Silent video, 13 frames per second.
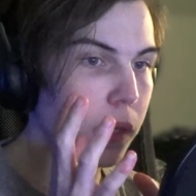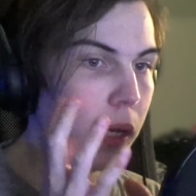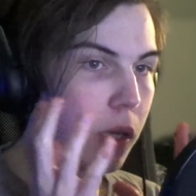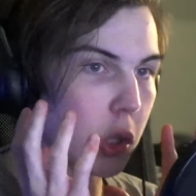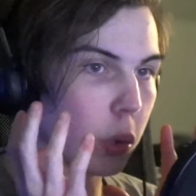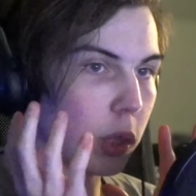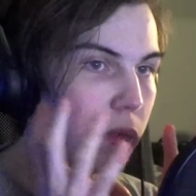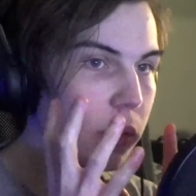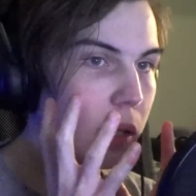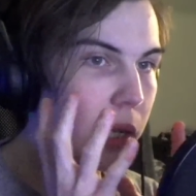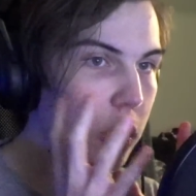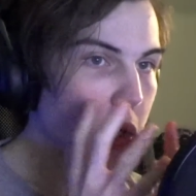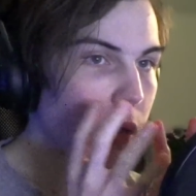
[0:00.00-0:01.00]
So if the
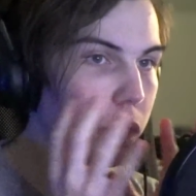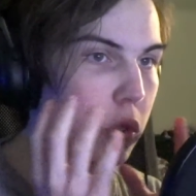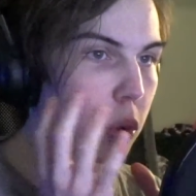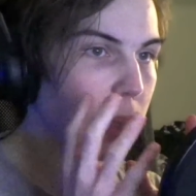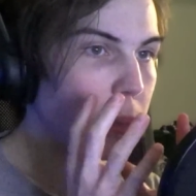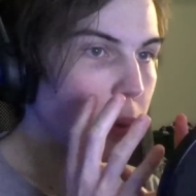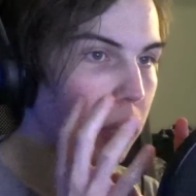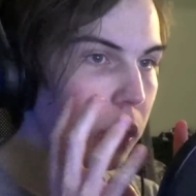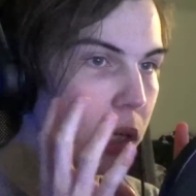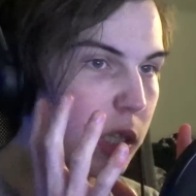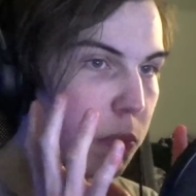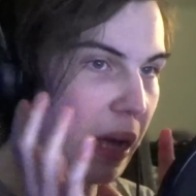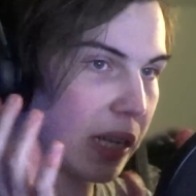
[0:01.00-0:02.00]
legend of Joy Boy
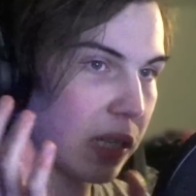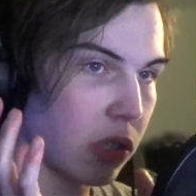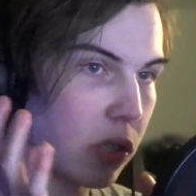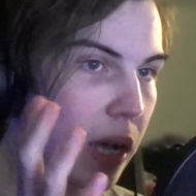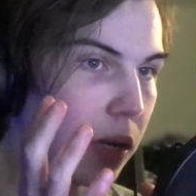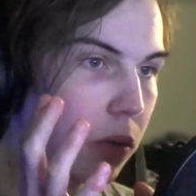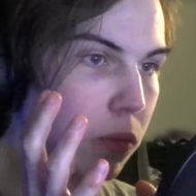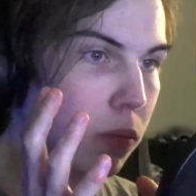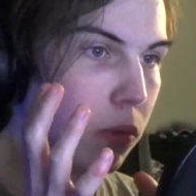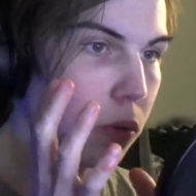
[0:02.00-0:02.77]
is passed down